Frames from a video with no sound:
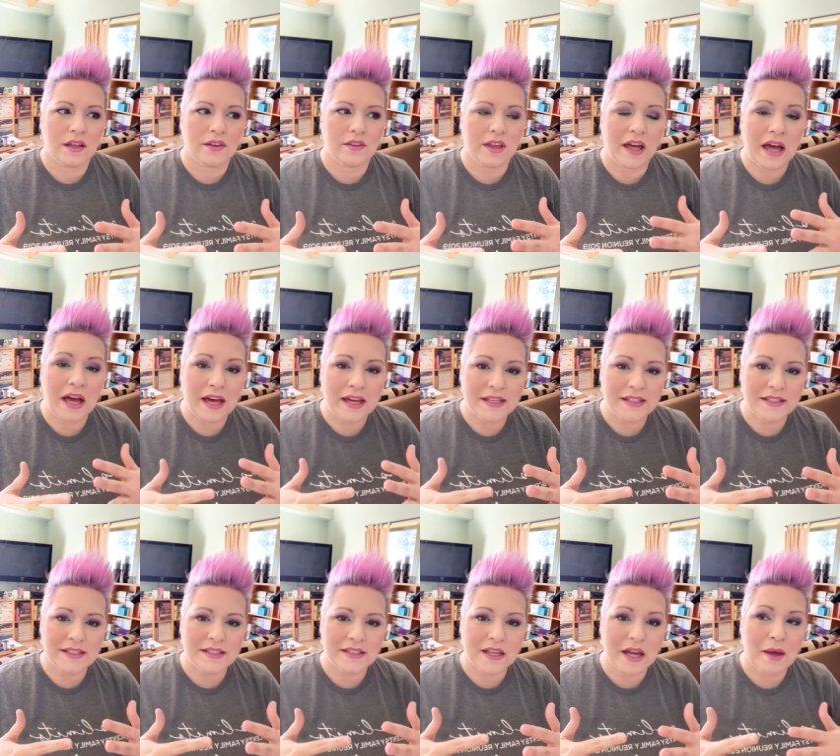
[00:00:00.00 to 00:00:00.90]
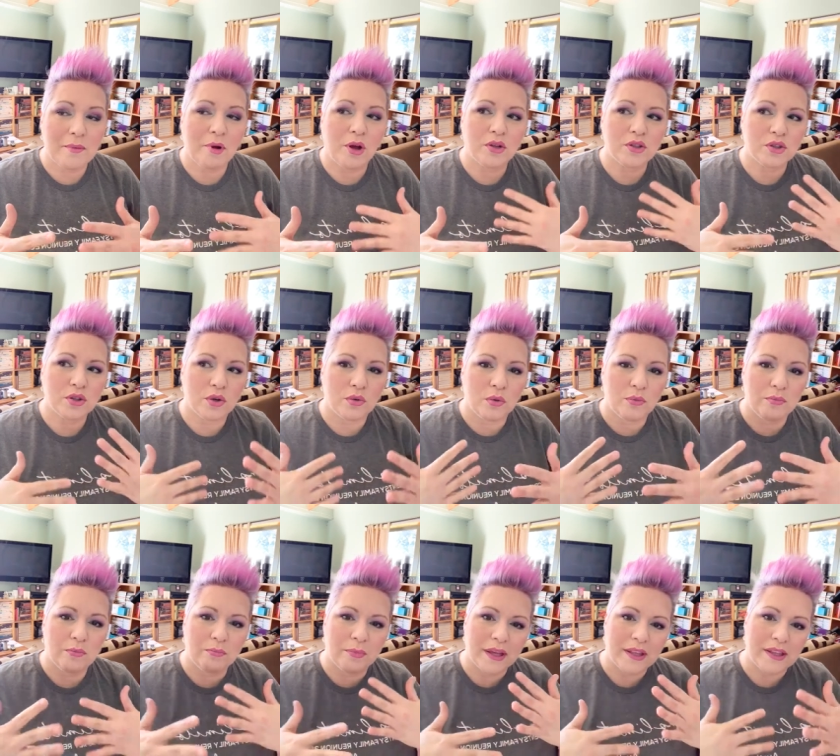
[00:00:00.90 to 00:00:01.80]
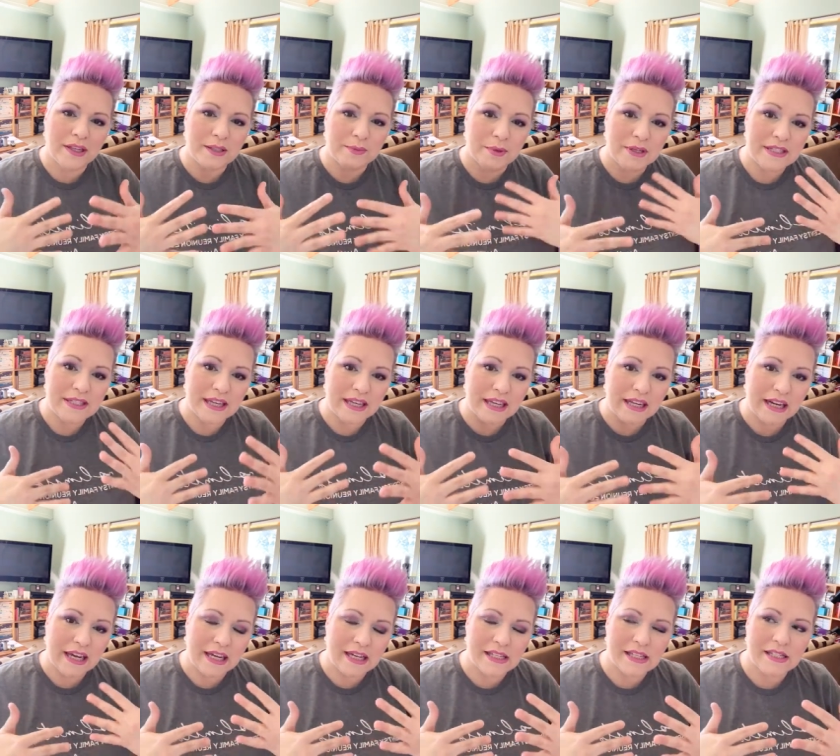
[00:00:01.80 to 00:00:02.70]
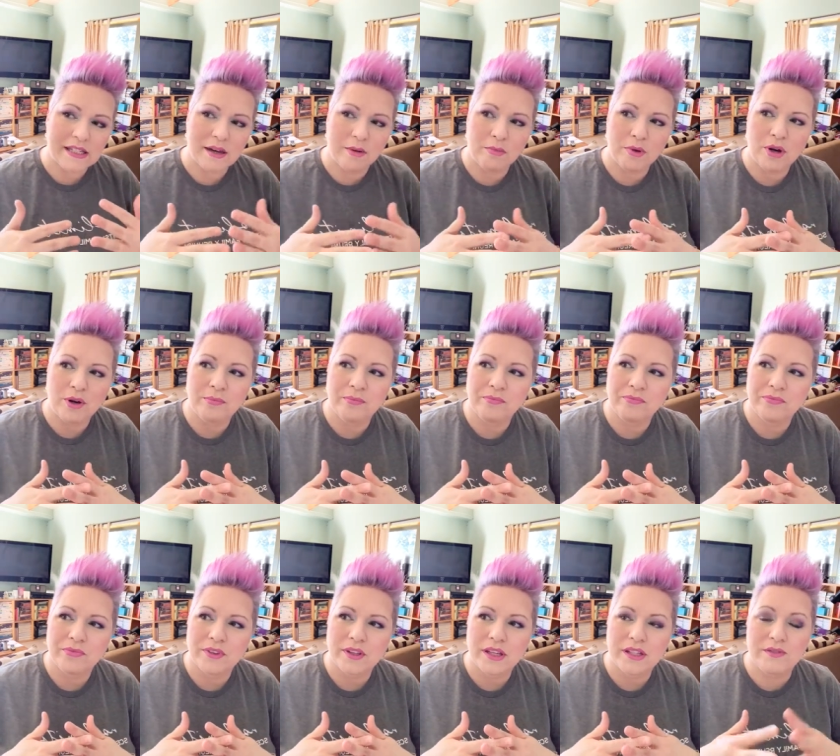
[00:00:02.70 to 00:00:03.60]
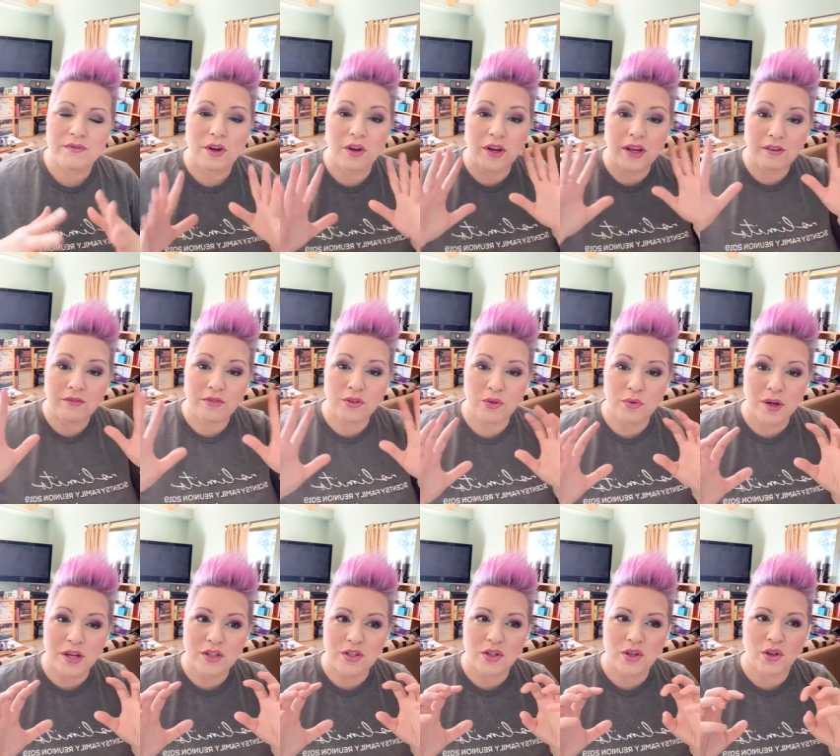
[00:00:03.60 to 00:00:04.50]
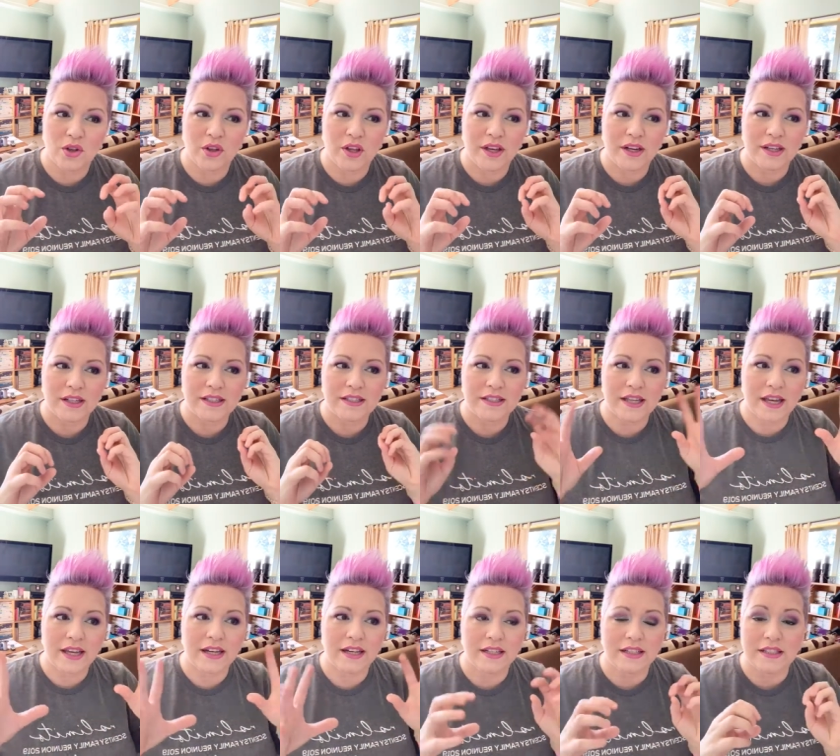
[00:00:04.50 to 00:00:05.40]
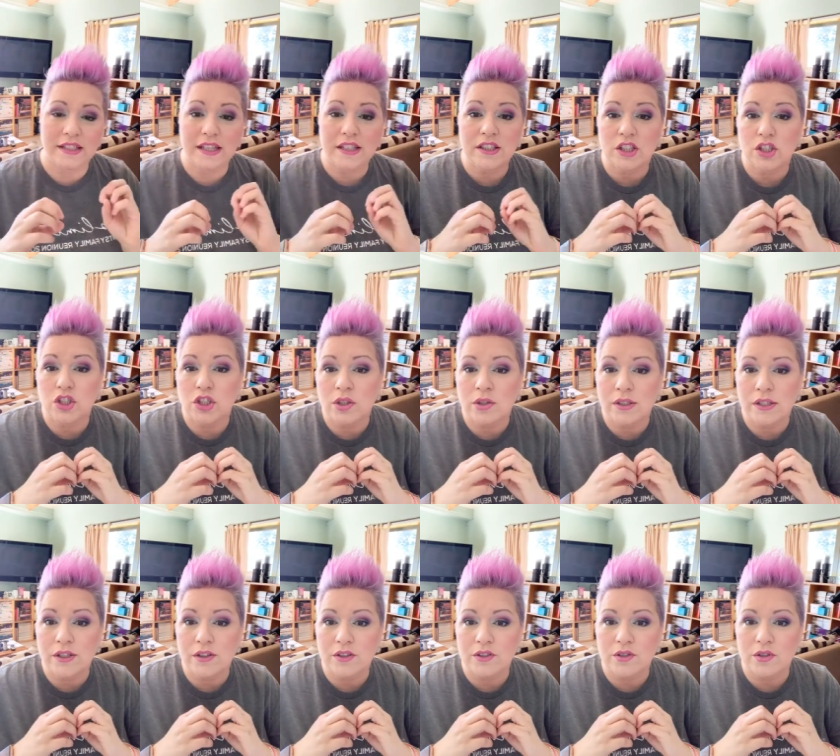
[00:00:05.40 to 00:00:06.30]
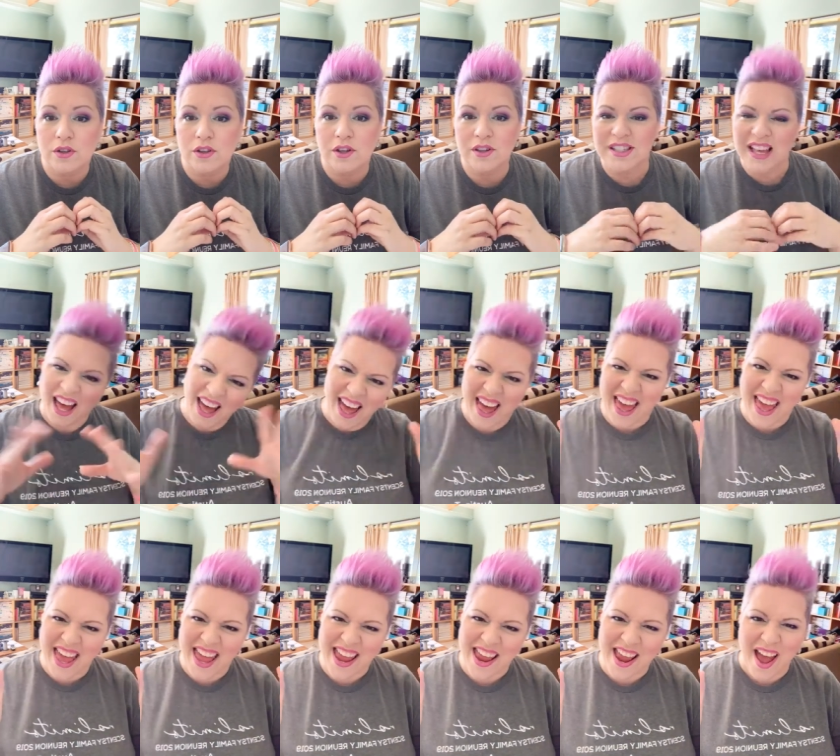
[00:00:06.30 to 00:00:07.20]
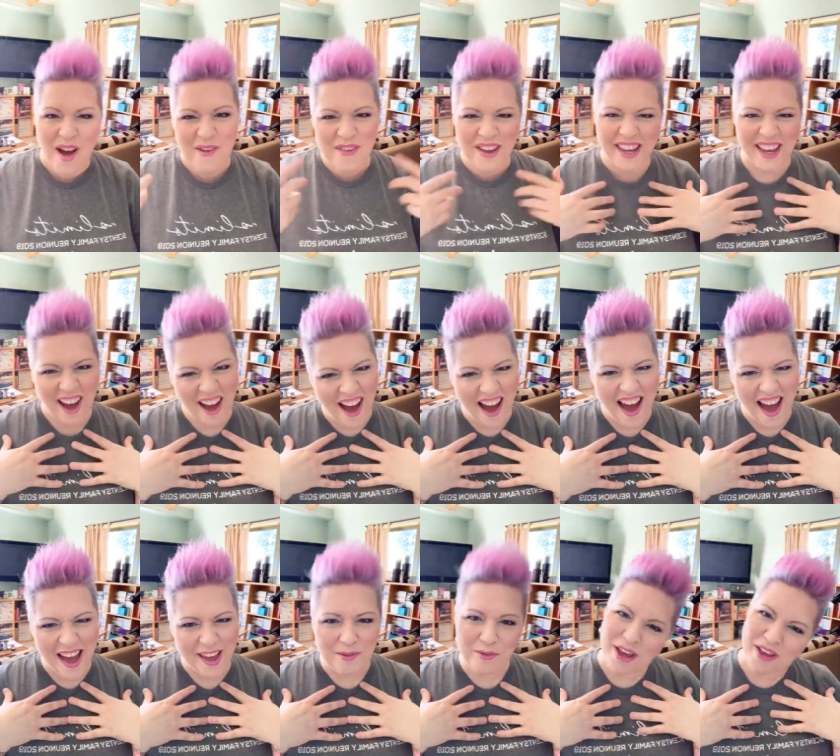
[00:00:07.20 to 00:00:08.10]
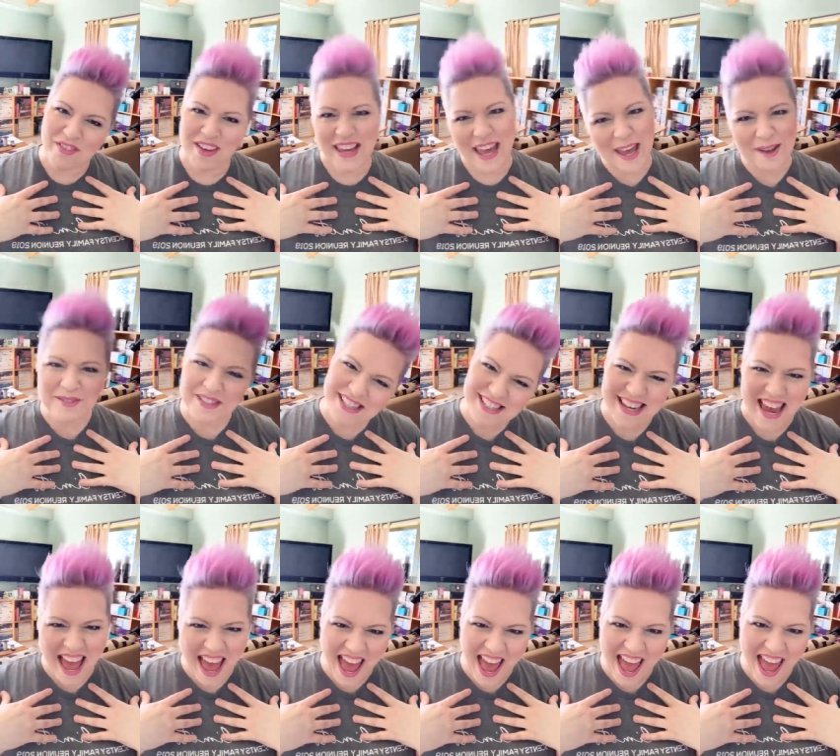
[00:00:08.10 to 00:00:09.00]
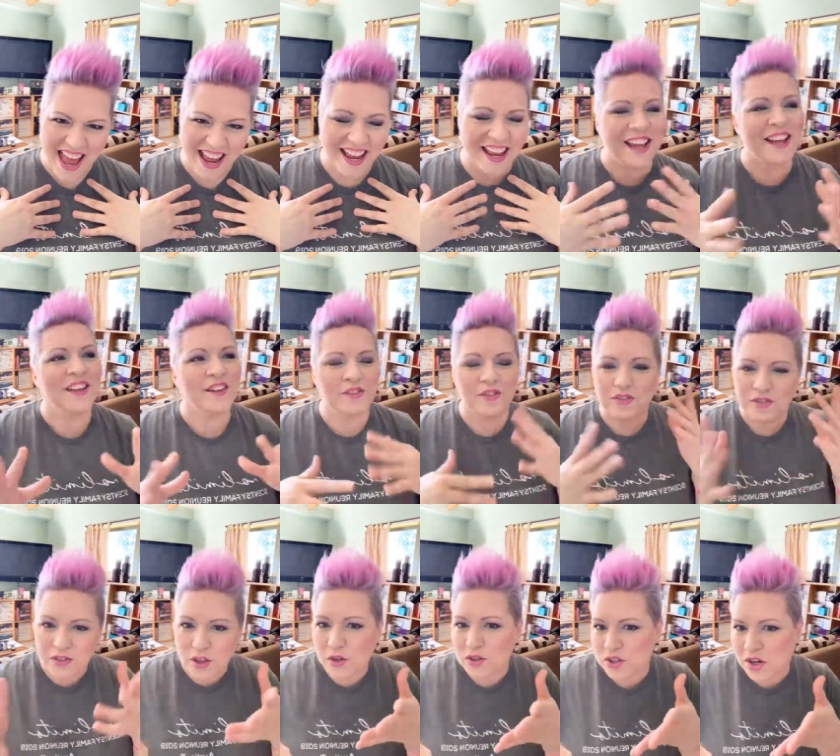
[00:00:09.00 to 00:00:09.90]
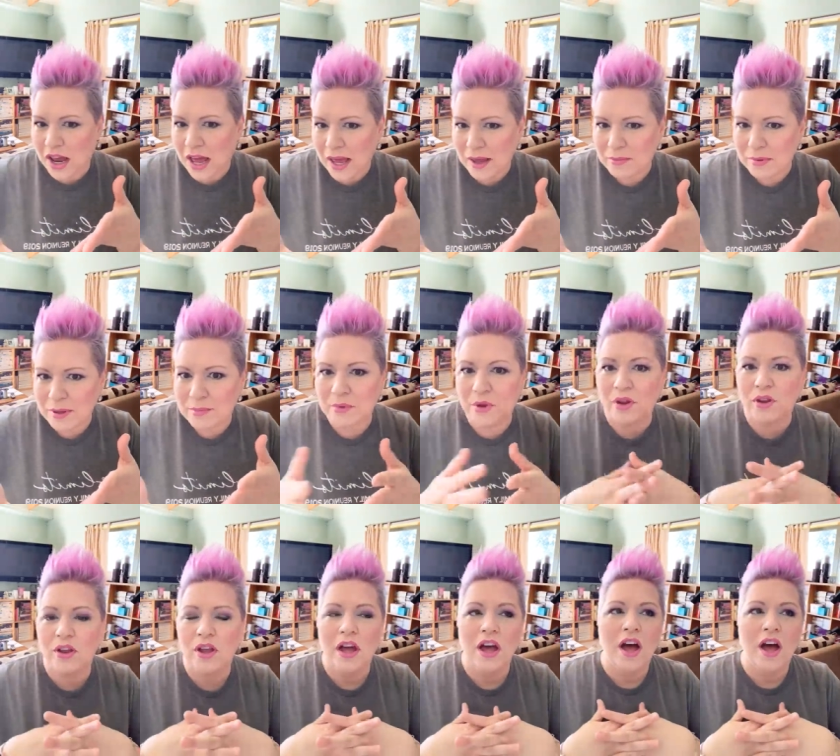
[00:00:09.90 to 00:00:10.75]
the eyes, I'm also my, that's my second highest number. It's very influential and excited. It's like the cheerleader in school that goes, "Hi, oh my god, we have a game today." Those are eye people.